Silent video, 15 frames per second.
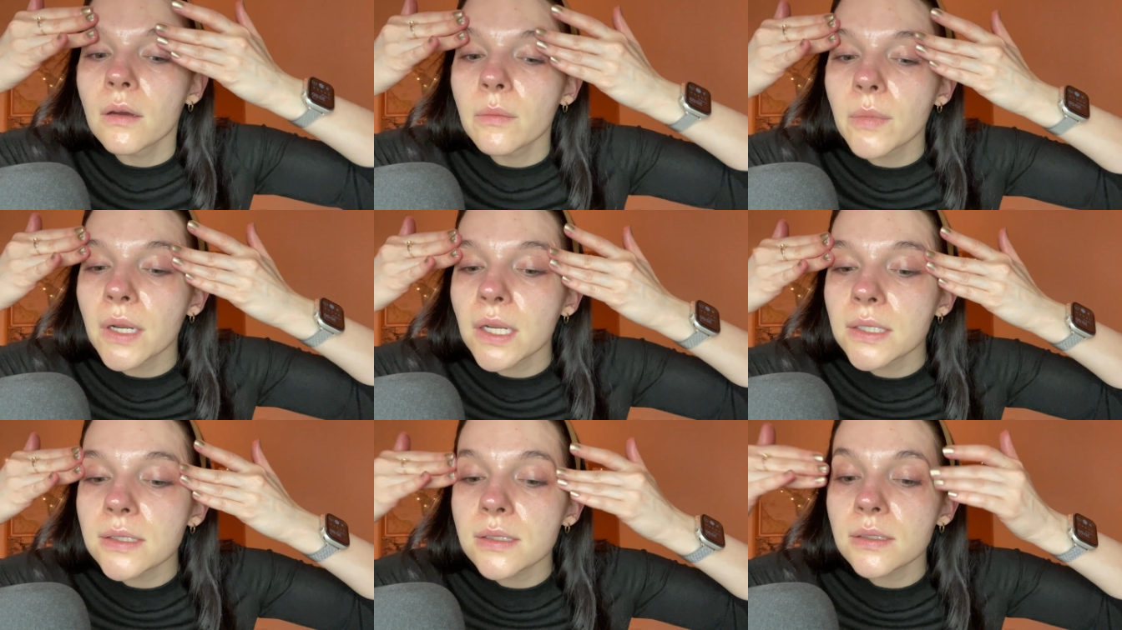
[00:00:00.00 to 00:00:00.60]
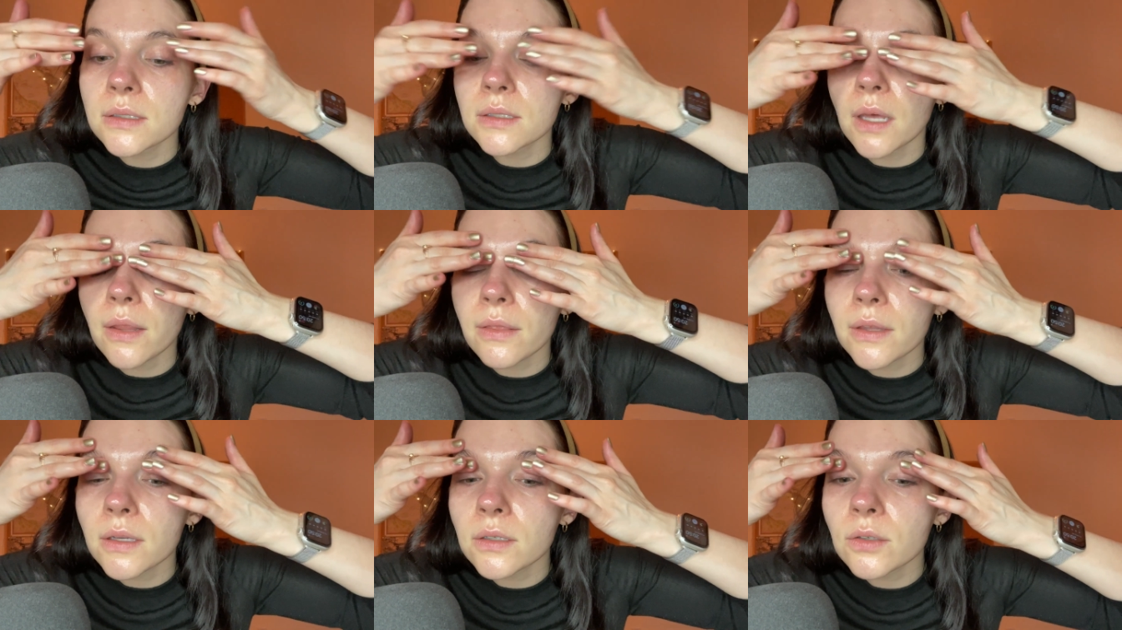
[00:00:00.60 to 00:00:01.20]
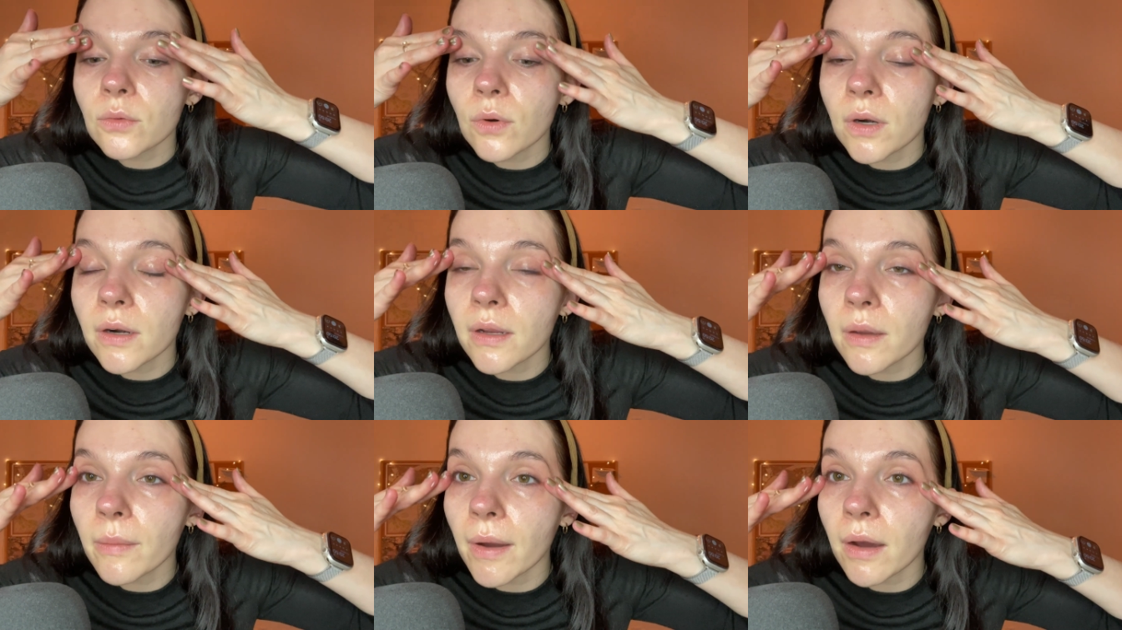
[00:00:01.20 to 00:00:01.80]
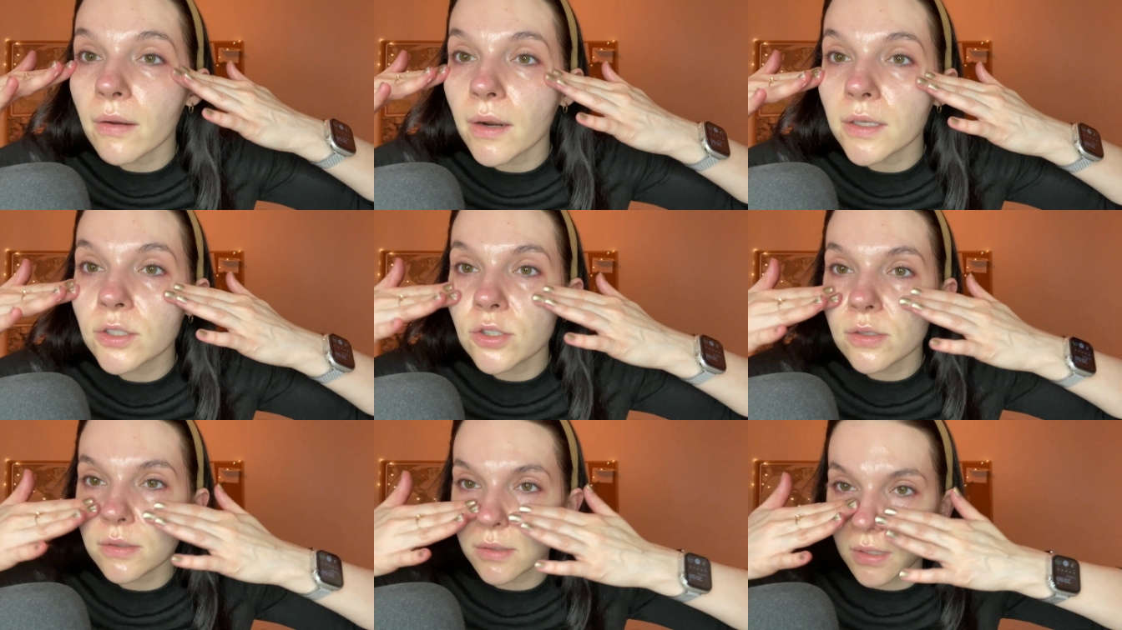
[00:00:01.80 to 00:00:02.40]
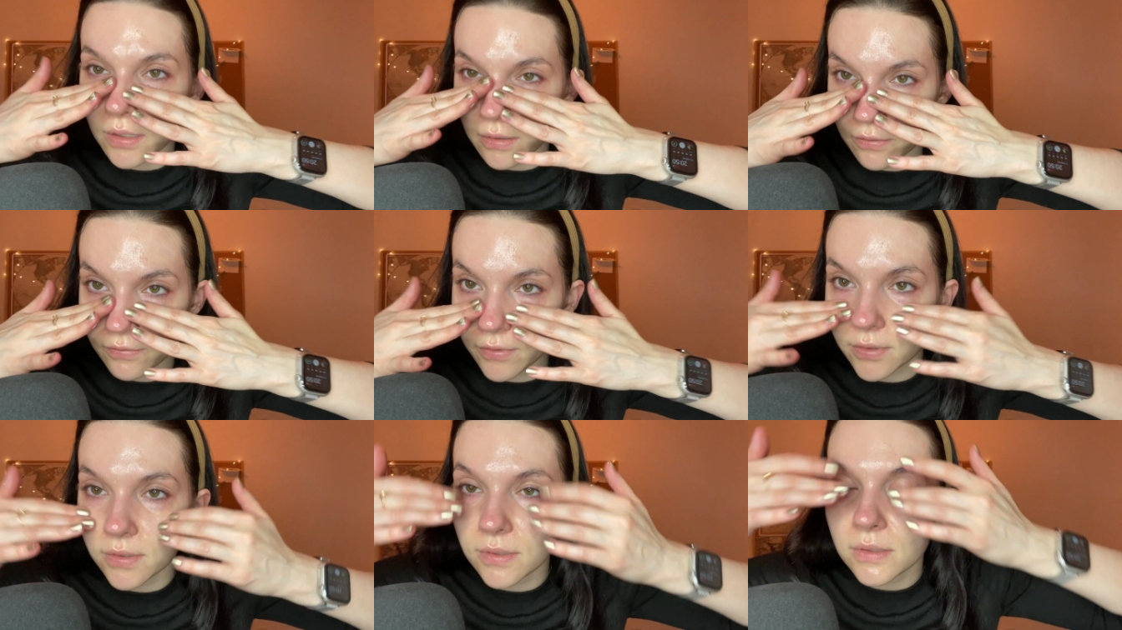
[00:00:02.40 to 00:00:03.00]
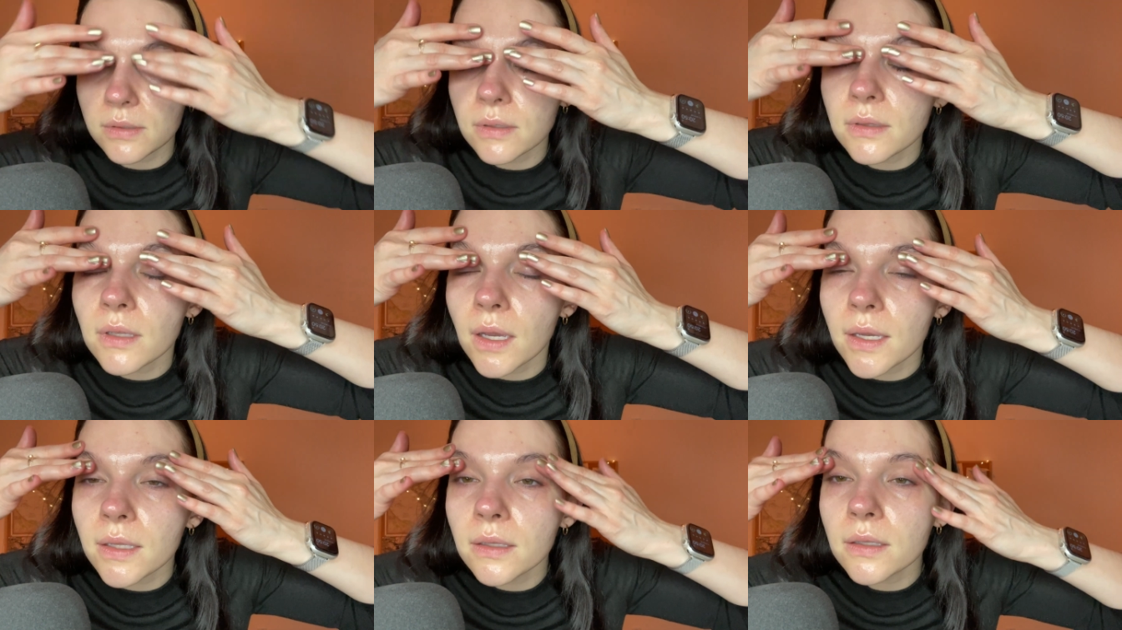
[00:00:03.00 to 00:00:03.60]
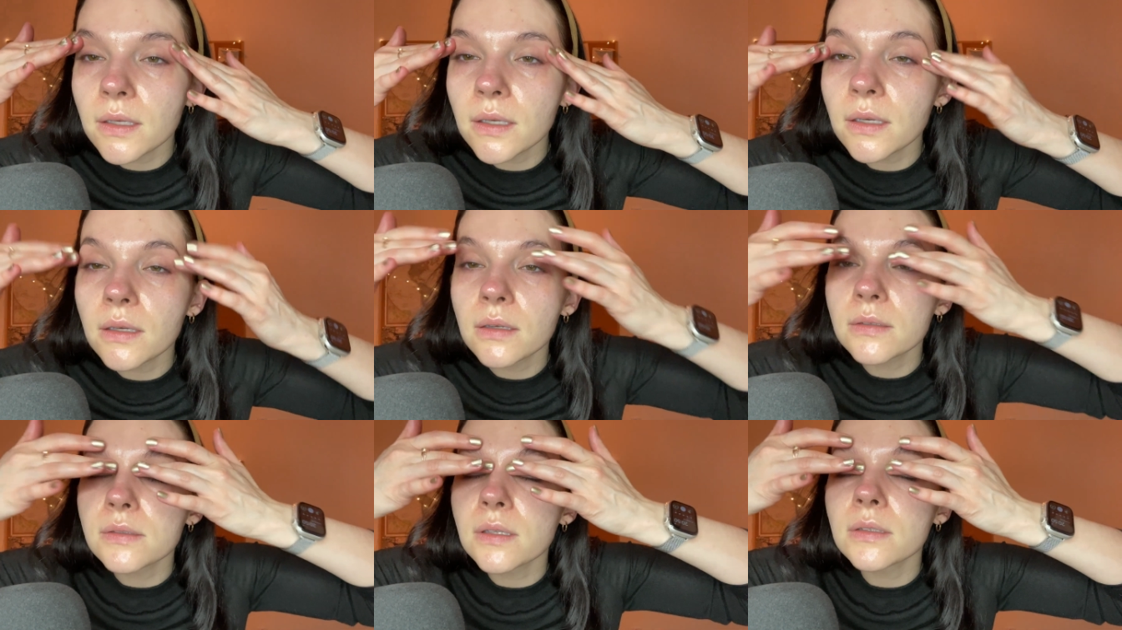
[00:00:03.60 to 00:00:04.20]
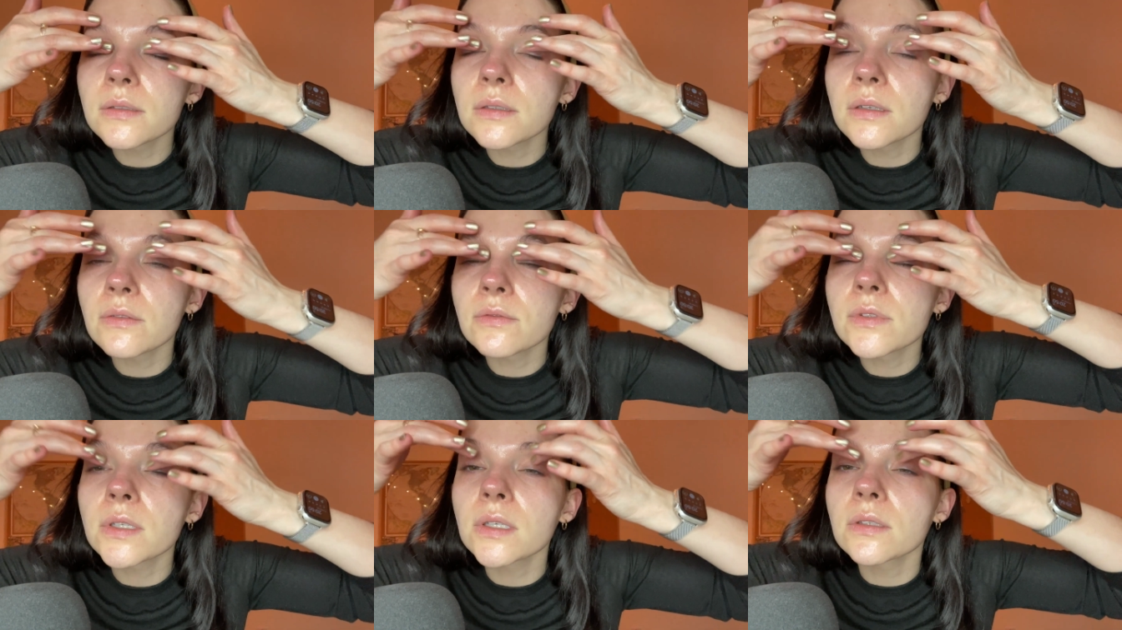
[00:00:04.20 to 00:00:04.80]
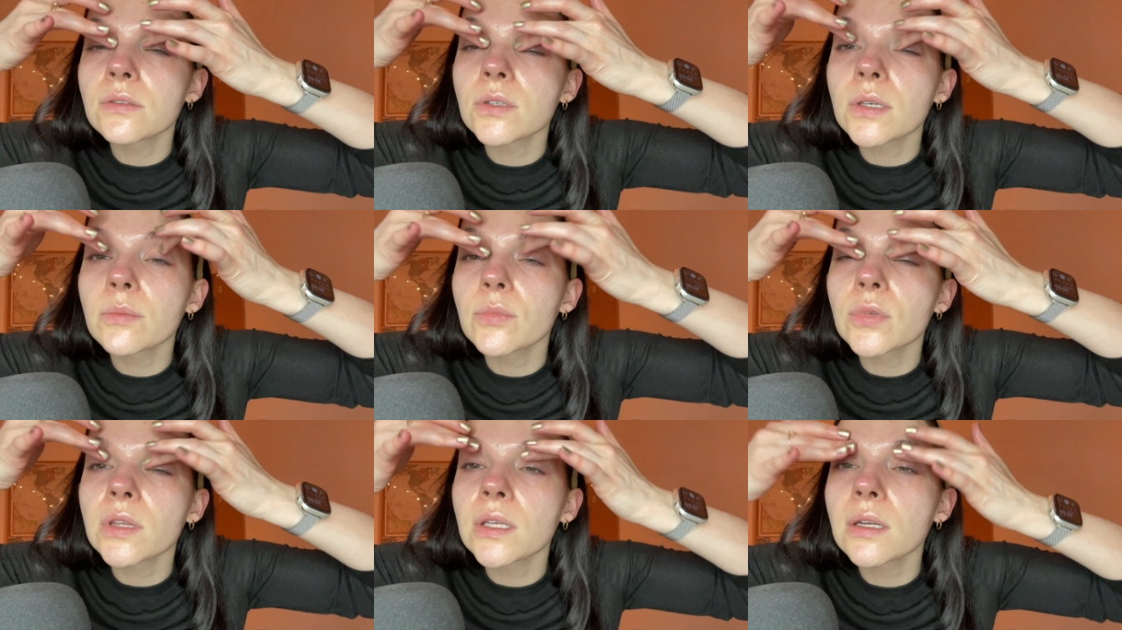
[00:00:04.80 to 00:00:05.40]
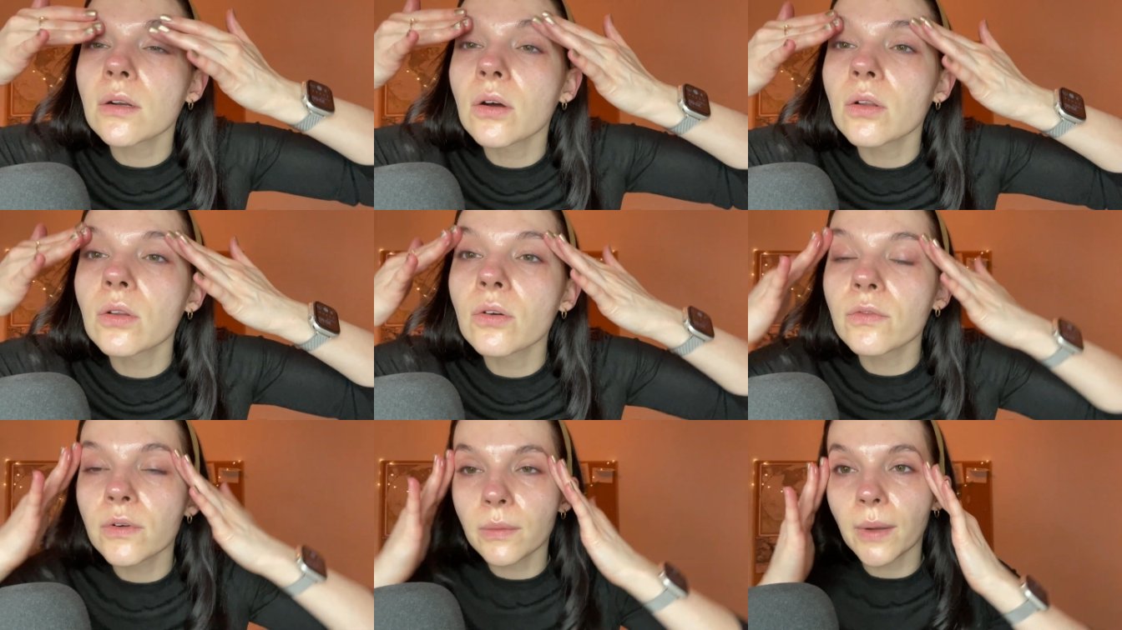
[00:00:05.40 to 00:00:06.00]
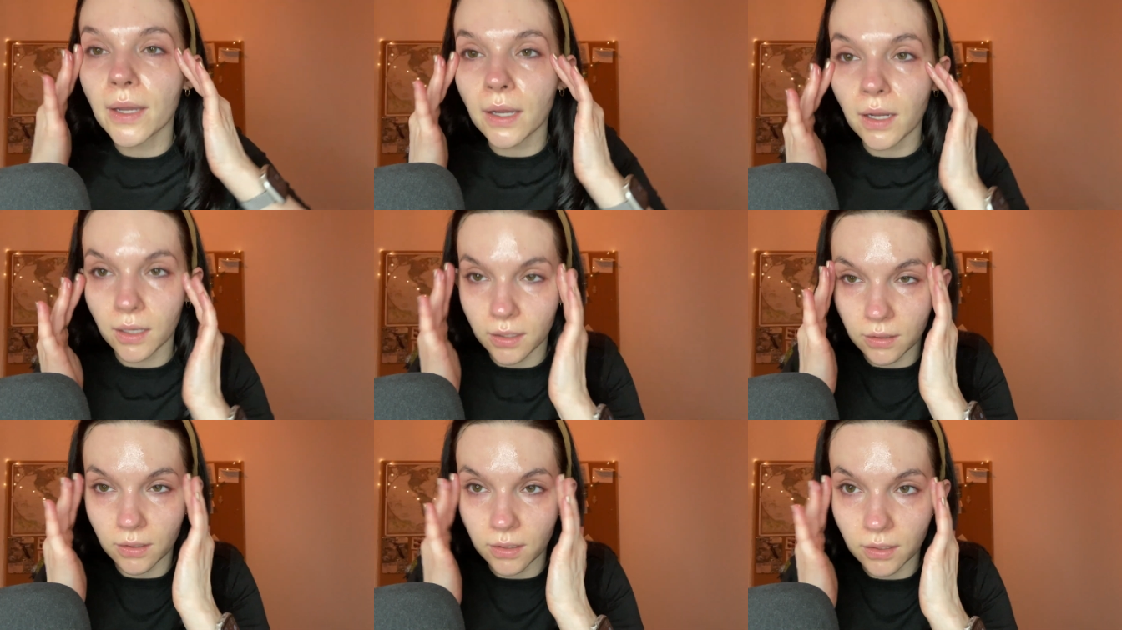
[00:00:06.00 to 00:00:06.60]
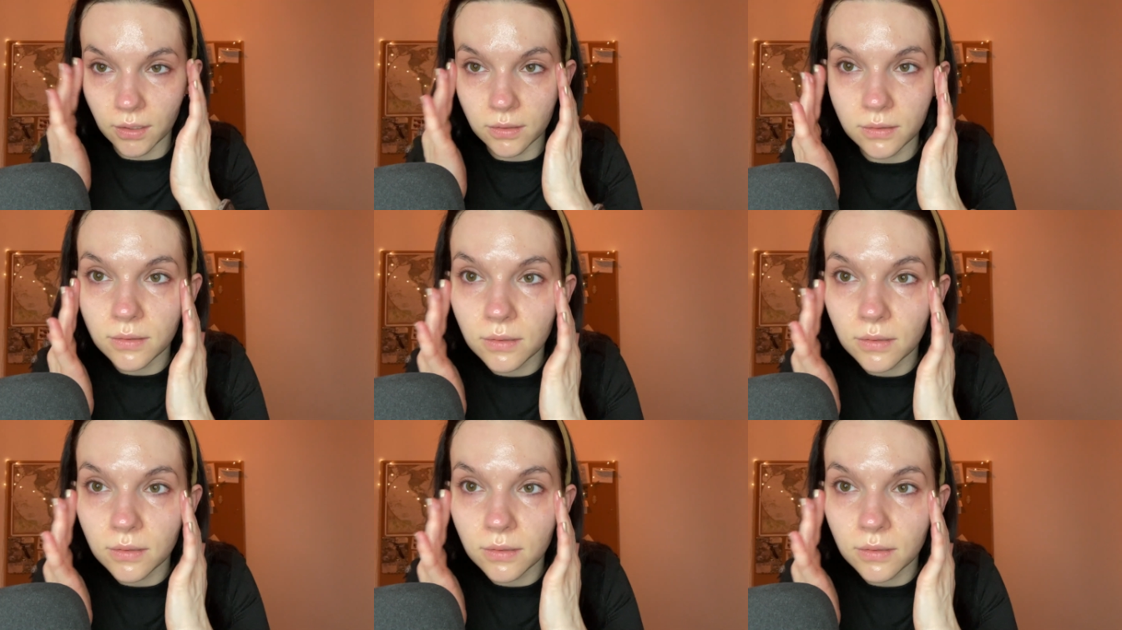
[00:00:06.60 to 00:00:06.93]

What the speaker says: But it's nothing to worry about. I just have slightly sensitive skin, so I put that all over my eyelid,